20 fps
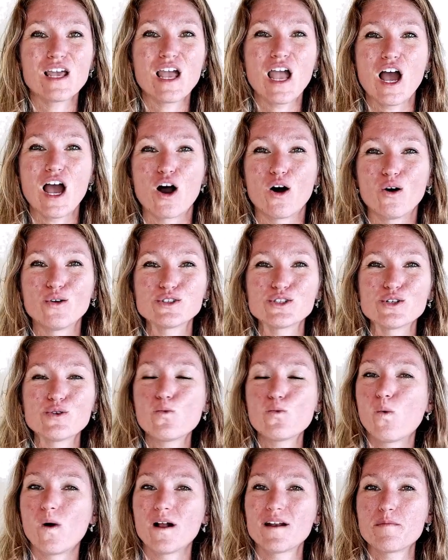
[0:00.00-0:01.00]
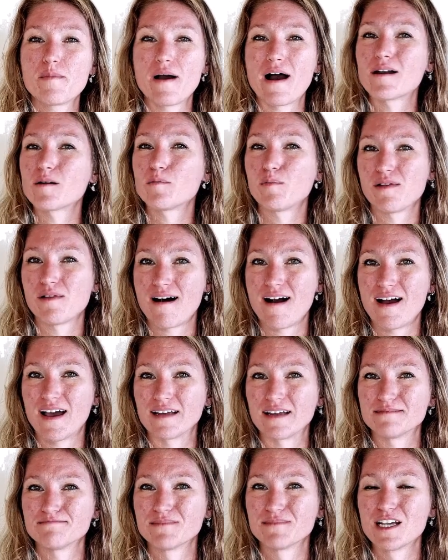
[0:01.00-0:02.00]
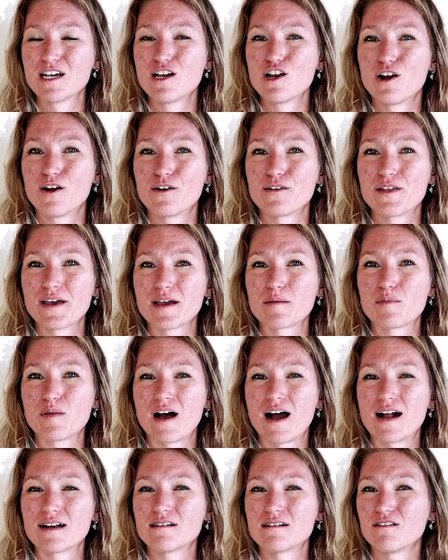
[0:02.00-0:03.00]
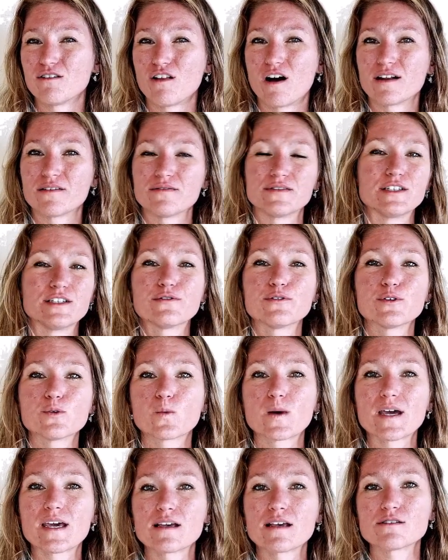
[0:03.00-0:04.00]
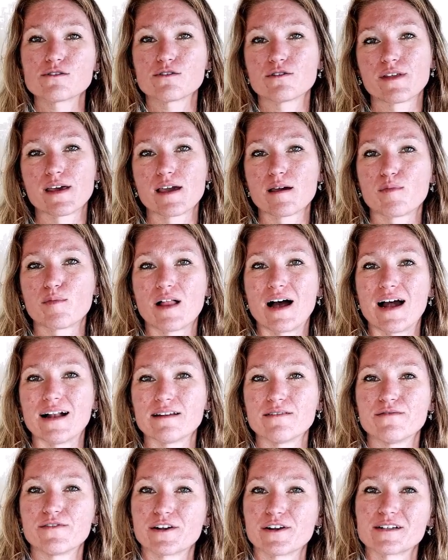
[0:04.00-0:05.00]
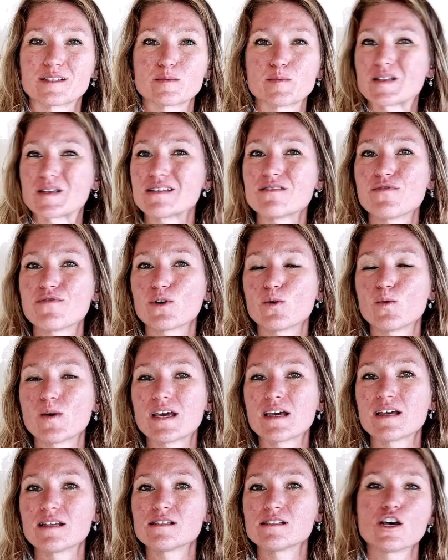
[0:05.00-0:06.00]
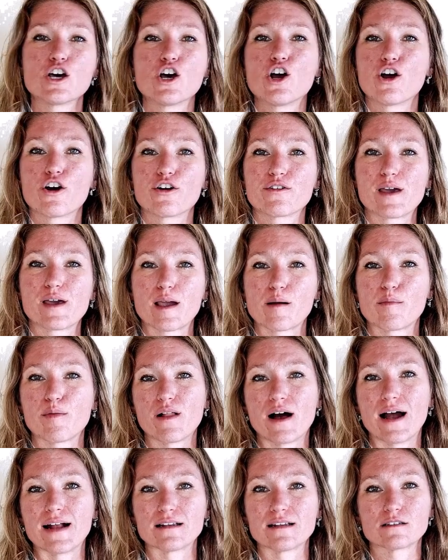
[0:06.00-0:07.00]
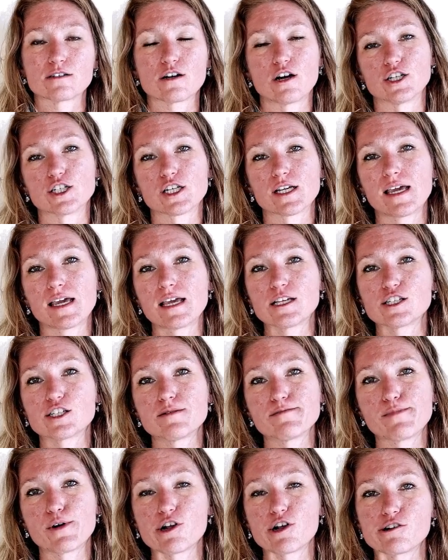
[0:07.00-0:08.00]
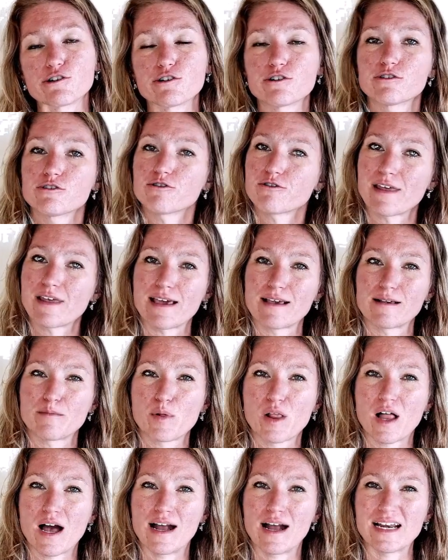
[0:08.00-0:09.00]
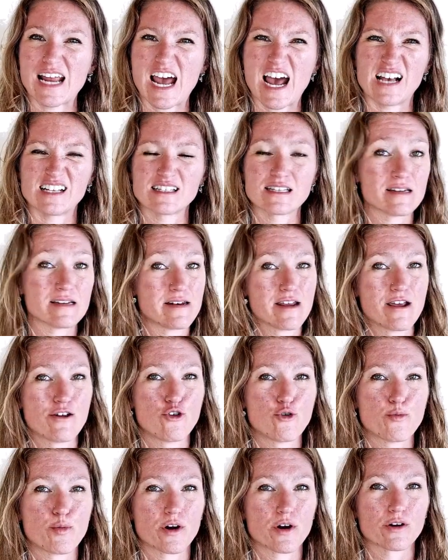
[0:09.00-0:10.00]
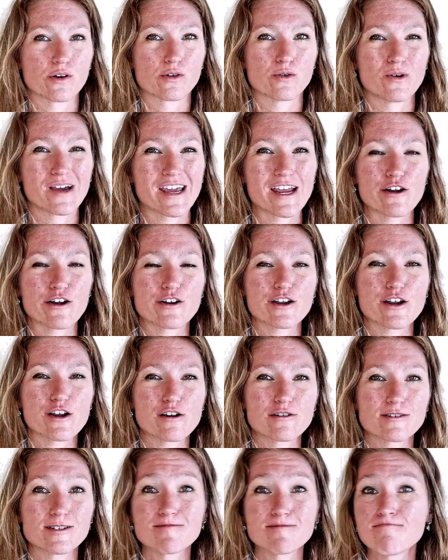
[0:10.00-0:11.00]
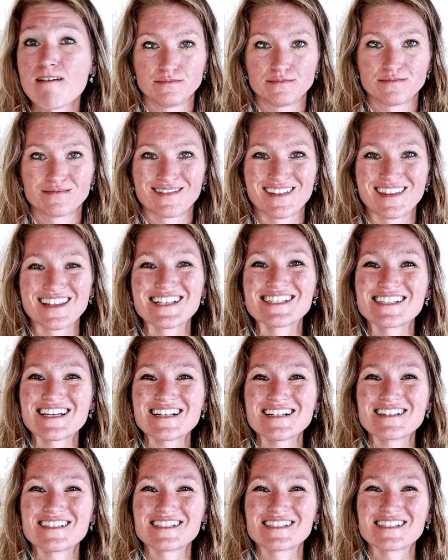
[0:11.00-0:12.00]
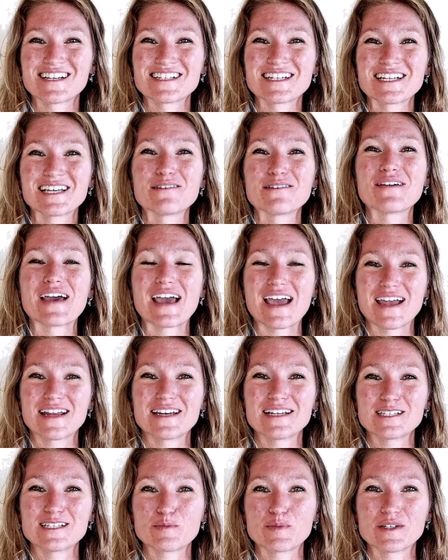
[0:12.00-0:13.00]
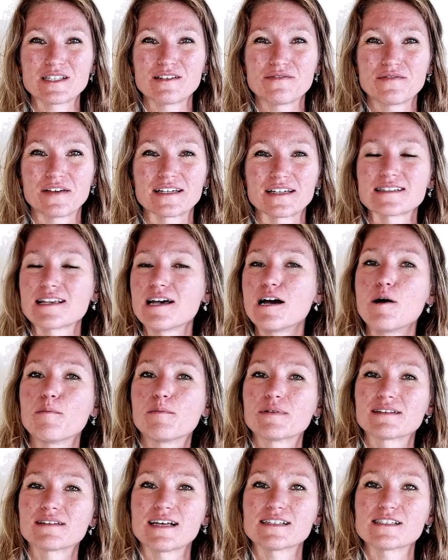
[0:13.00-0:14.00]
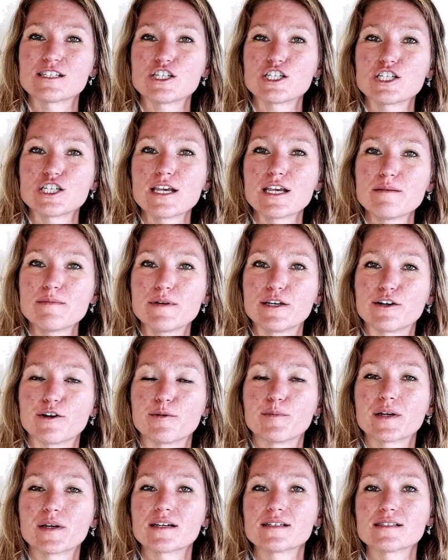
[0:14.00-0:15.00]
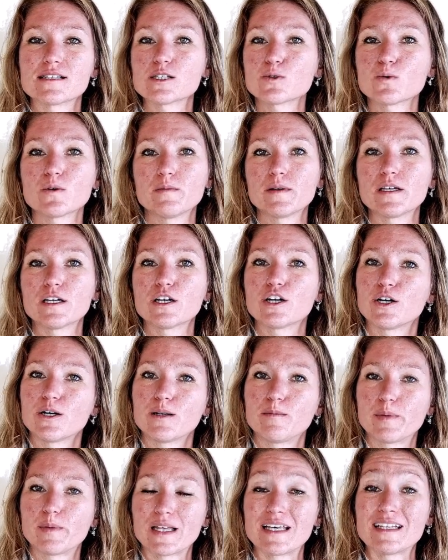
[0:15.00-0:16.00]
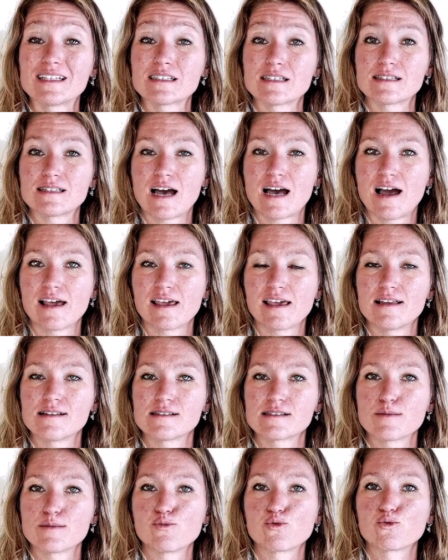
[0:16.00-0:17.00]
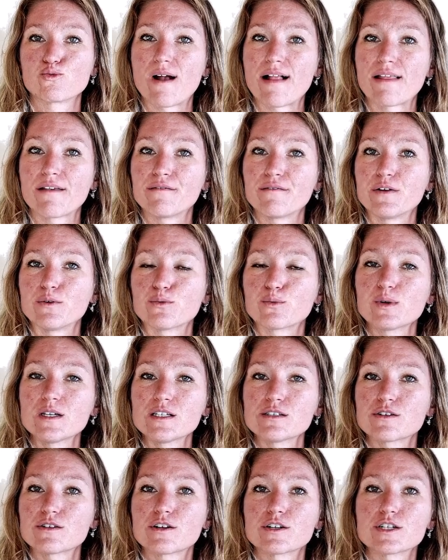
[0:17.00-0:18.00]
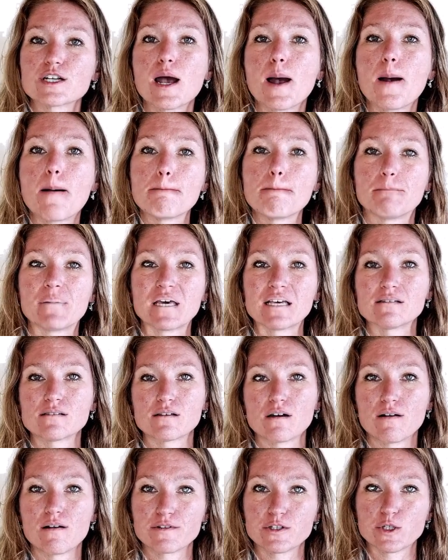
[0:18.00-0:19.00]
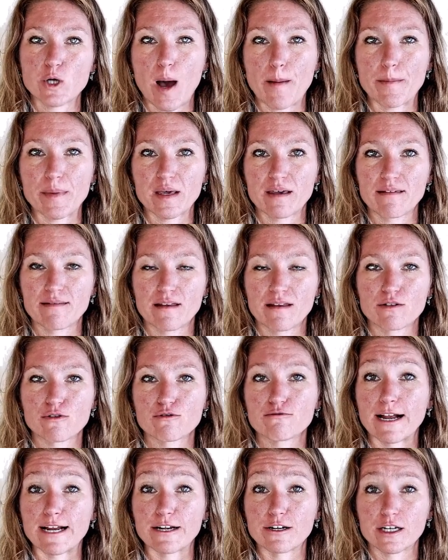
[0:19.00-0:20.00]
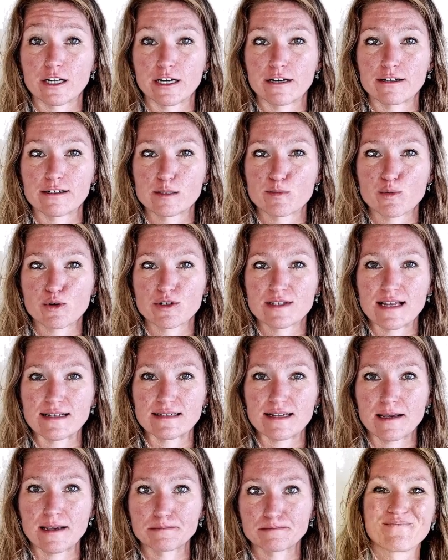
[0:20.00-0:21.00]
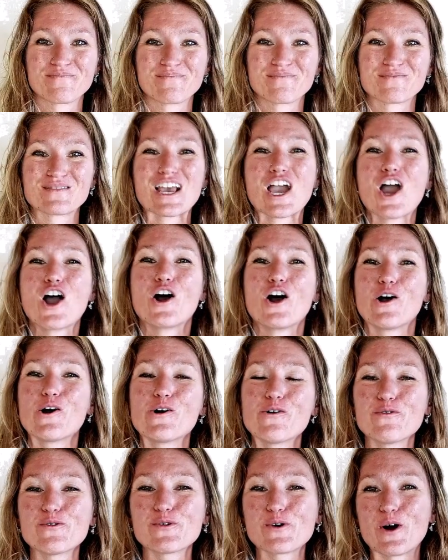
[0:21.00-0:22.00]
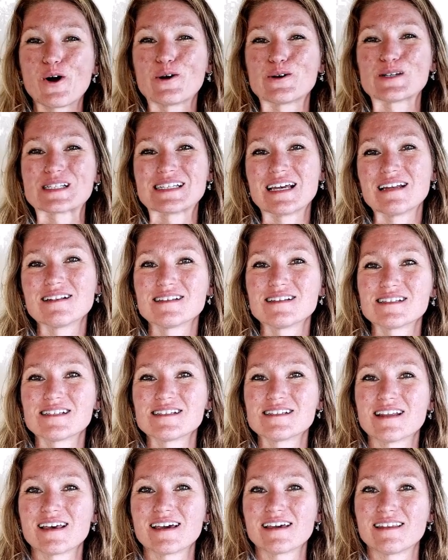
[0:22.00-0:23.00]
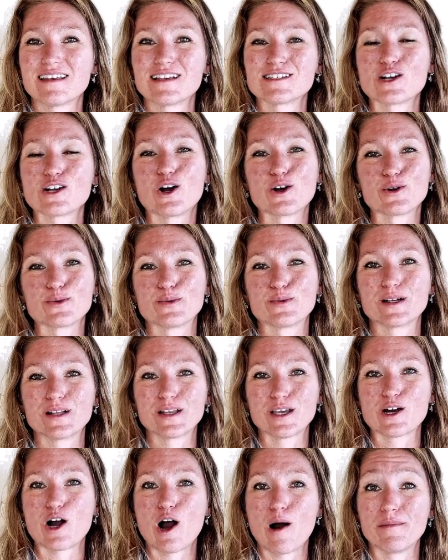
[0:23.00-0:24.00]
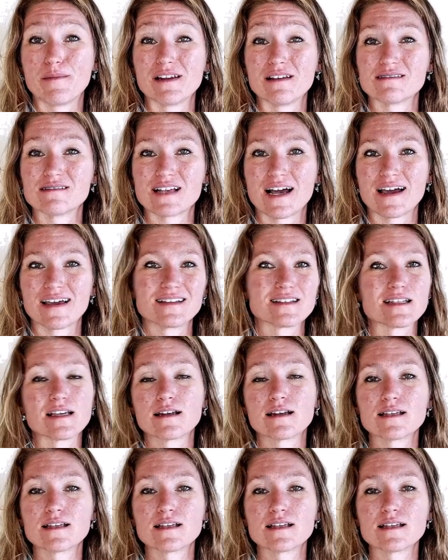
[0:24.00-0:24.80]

Also, what about apply? Are they applied in a lot of different ways? Are they applied in very specific ways? Are they applied as conjugation partners? Are they applied as nanoparticle carriers? This sentence doesn't give any specifics, but that's a shame here because this would be a good place to tie in some relevant research based on the topic that the writer here is presenting. Overall, sentences like this are really common in science, and I